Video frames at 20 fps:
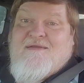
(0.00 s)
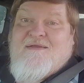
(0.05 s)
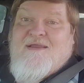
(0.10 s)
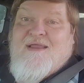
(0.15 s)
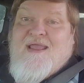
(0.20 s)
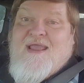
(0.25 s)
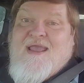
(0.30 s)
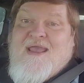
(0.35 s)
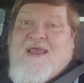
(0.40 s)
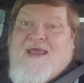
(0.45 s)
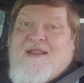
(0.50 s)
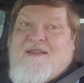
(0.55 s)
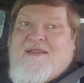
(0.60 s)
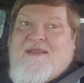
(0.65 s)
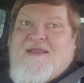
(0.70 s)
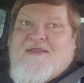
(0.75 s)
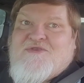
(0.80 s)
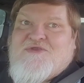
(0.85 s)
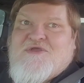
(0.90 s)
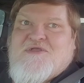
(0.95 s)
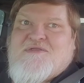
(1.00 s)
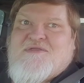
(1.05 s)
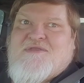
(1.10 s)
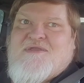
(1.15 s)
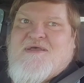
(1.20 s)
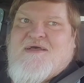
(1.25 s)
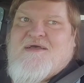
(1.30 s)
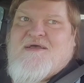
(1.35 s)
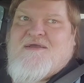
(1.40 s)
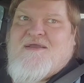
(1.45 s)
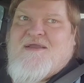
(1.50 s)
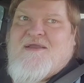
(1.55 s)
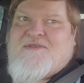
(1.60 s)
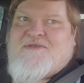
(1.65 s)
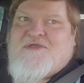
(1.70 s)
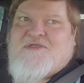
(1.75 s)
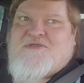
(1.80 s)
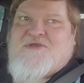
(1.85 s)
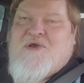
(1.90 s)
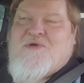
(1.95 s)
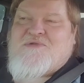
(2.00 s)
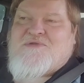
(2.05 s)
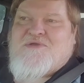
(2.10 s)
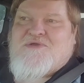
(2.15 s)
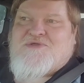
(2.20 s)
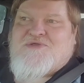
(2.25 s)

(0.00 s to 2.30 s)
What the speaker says: And it just goes to